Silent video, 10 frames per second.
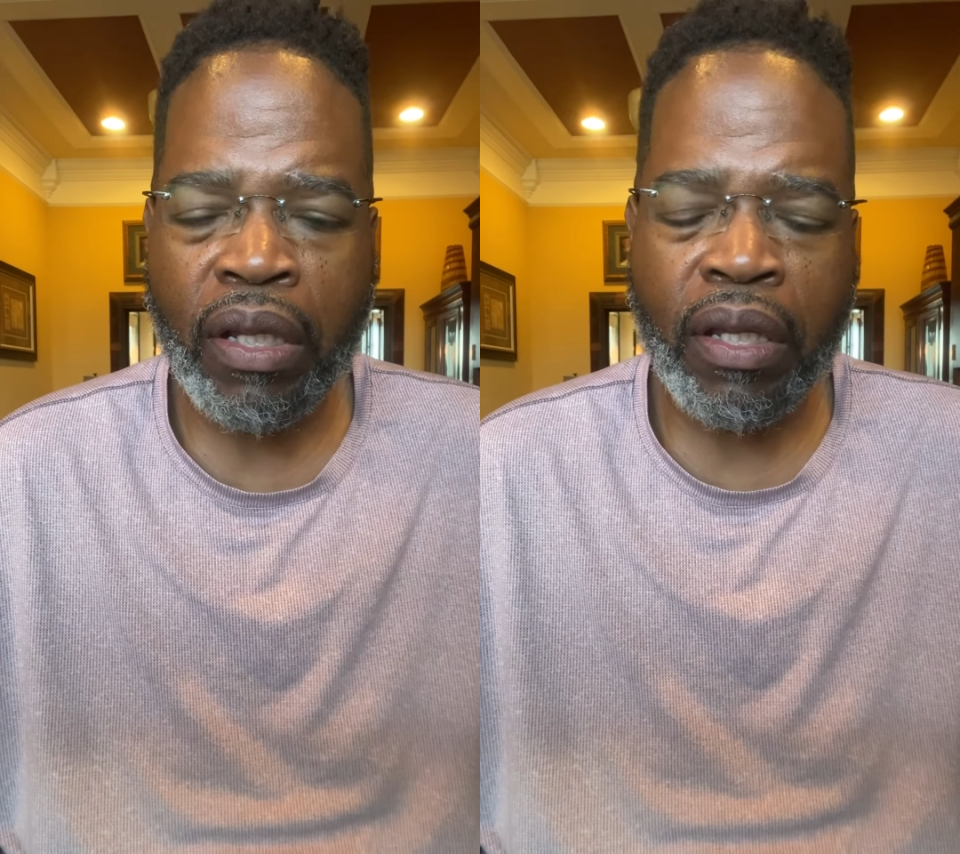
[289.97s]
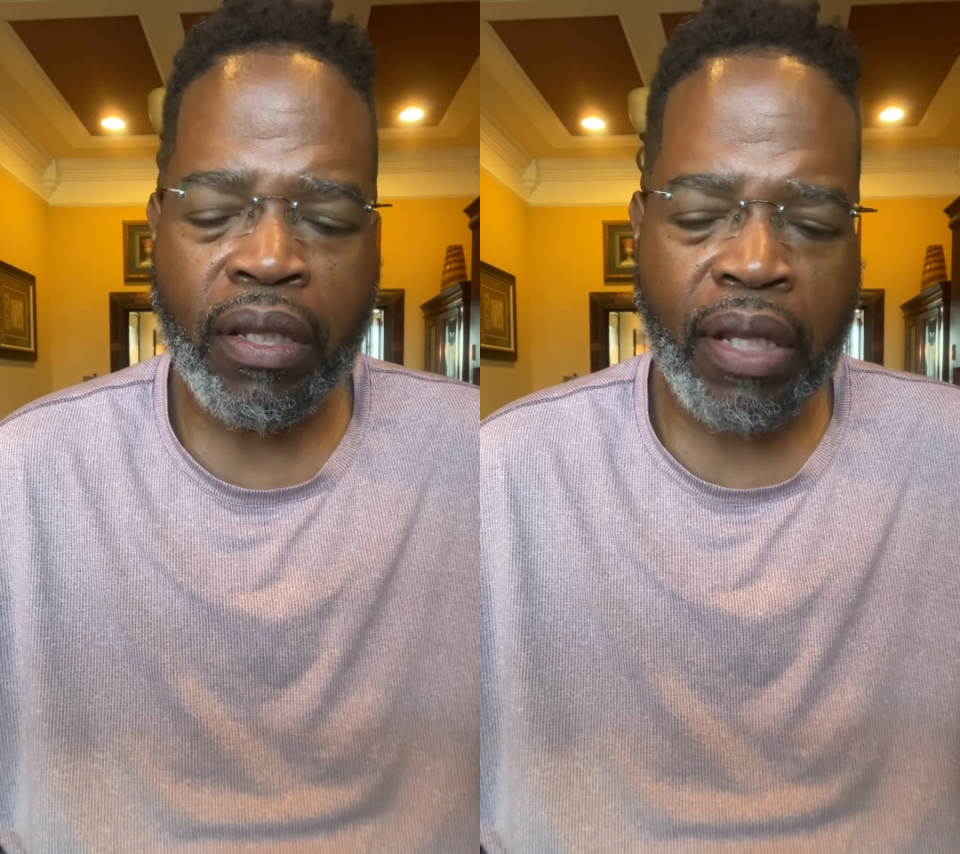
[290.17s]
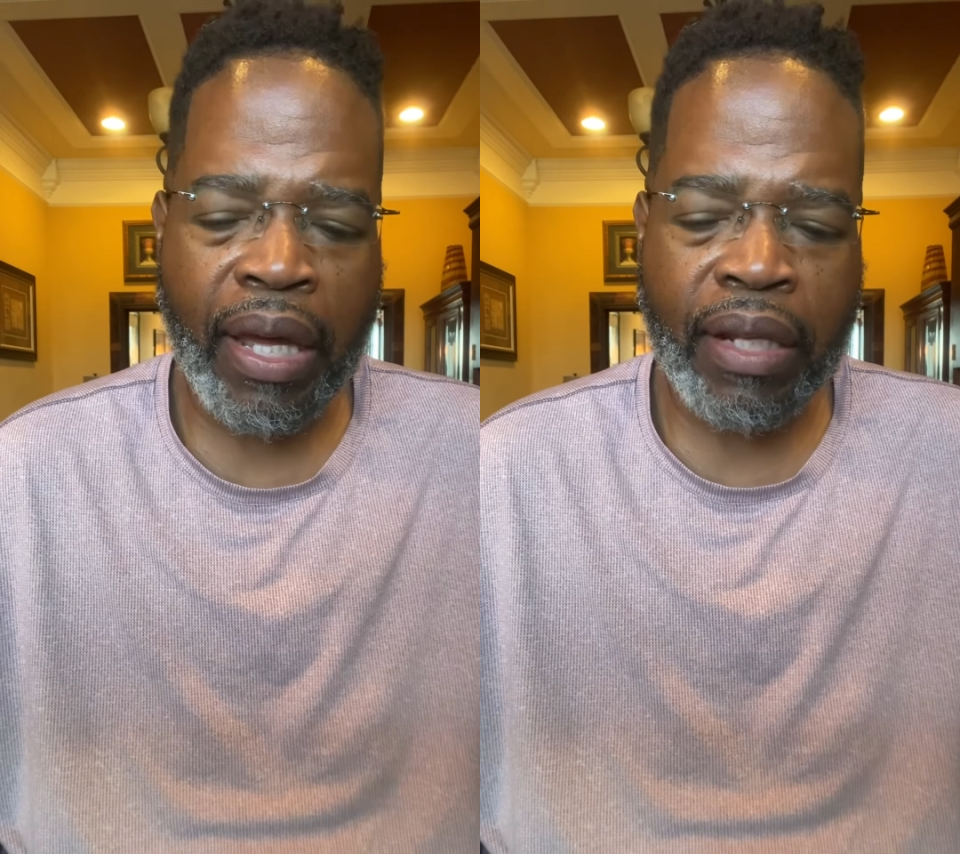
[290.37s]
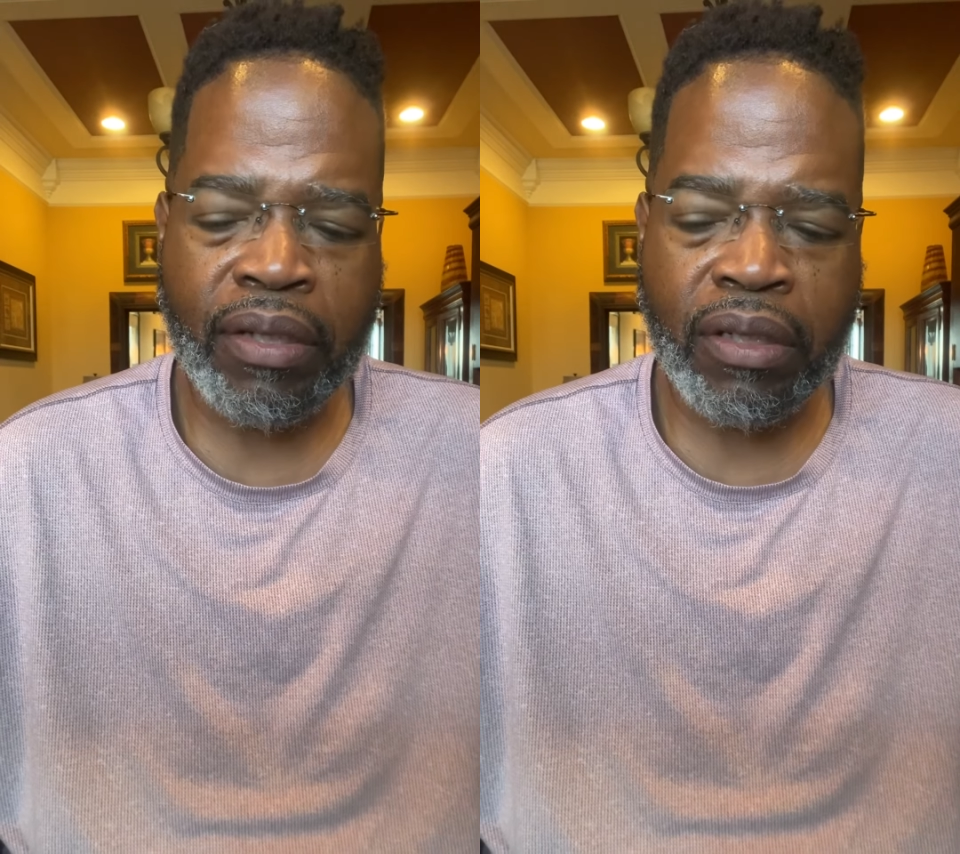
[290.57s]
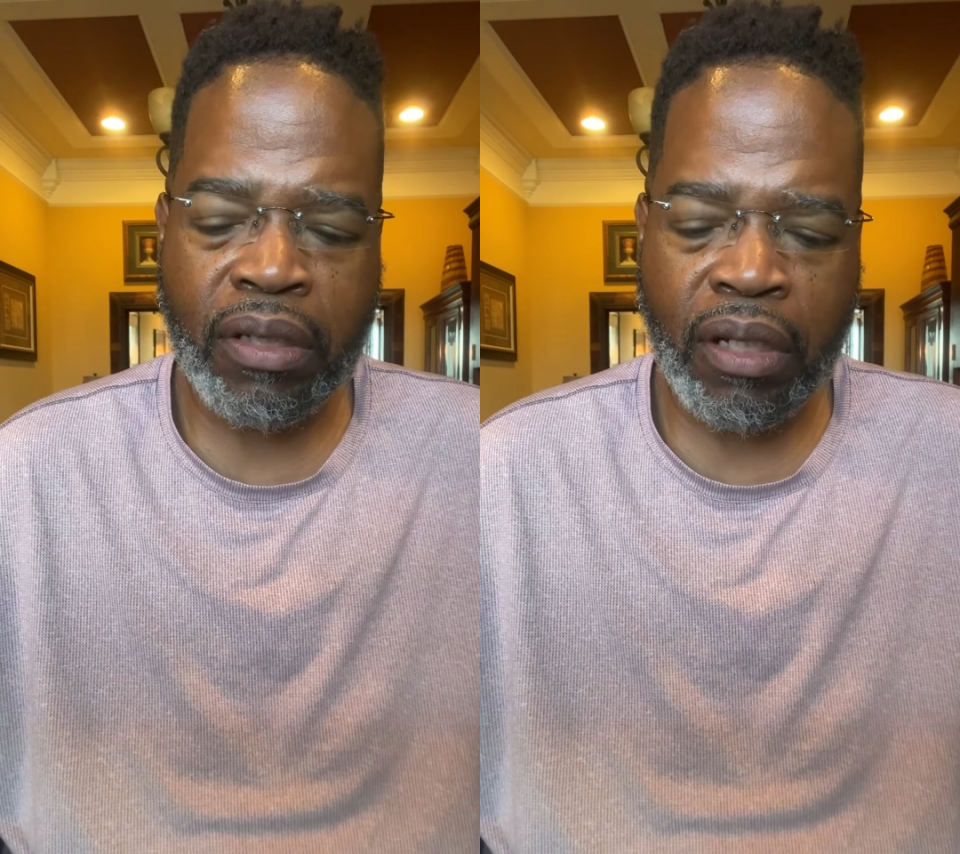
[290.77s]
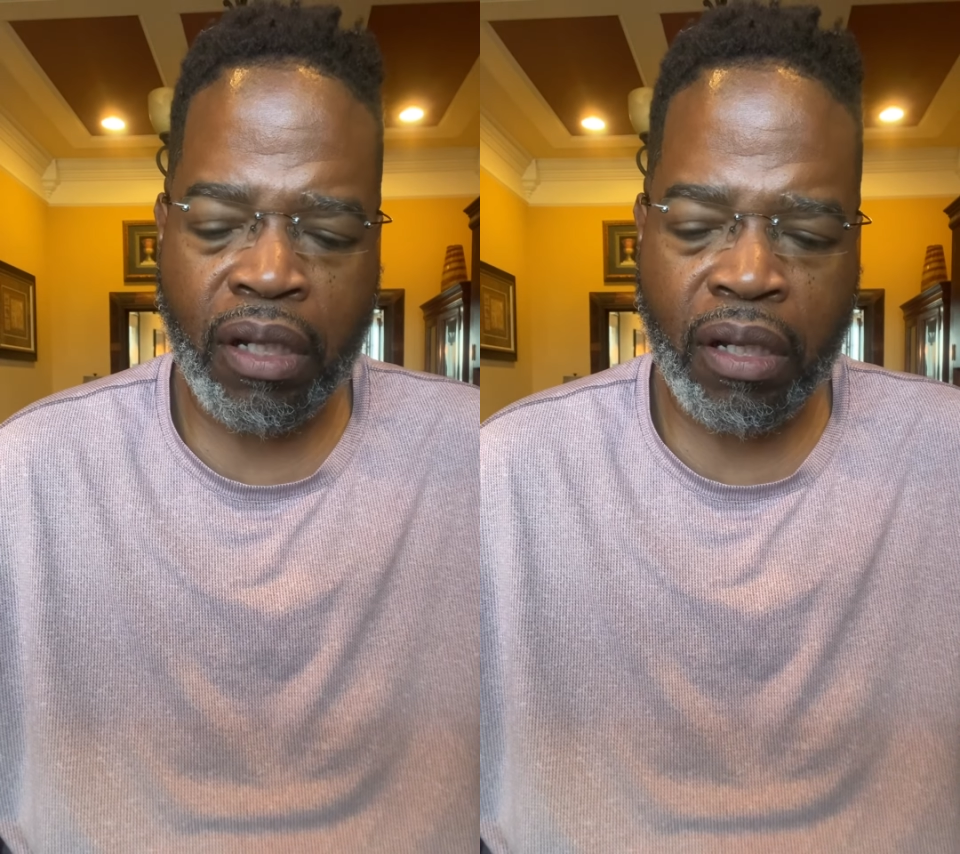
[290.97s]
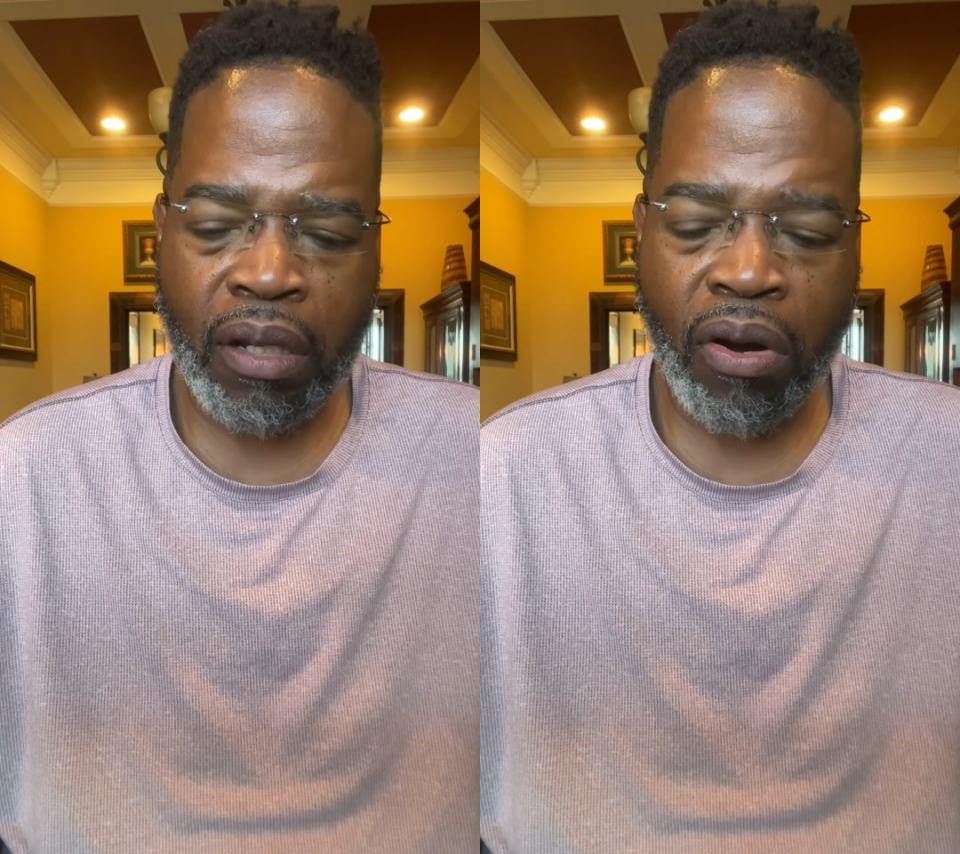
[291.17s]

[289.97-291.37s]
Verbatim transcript: that uh,